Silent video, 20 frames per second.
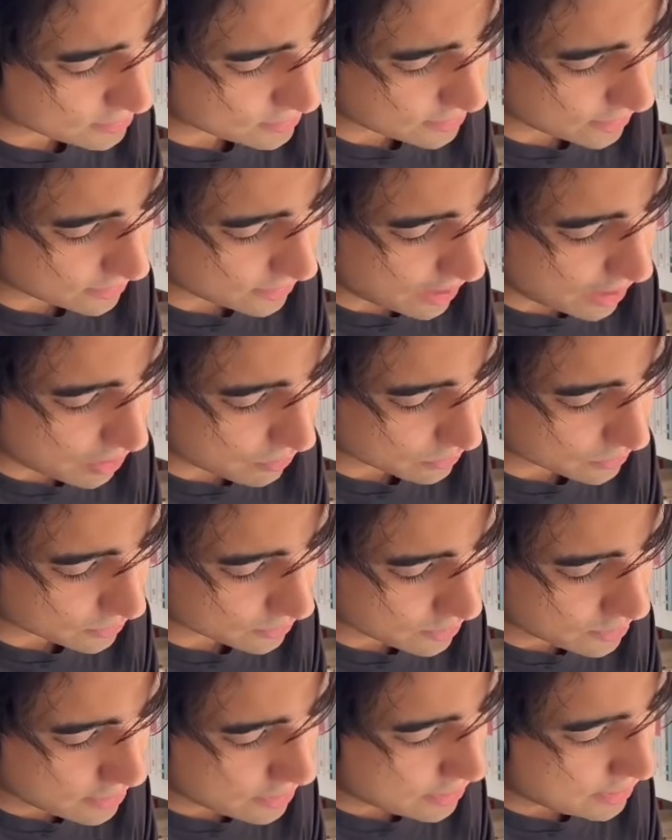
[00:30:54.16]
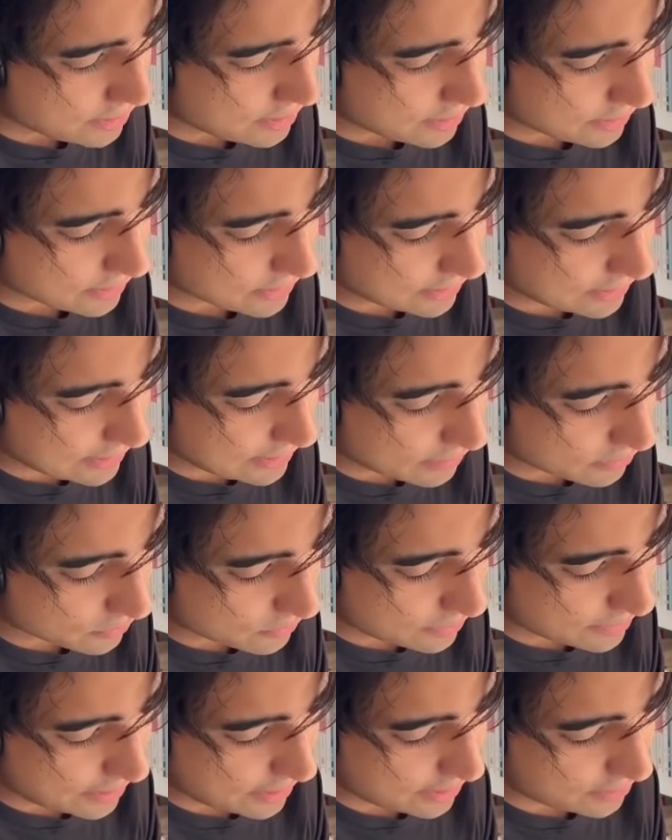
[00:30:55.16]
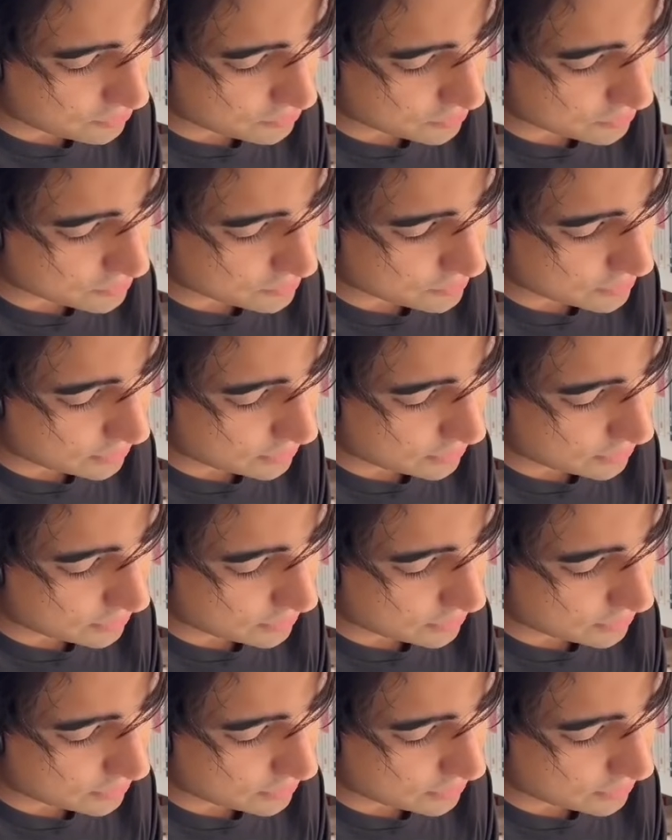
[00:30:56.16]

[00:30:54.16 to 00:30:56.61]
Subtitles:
that our early agents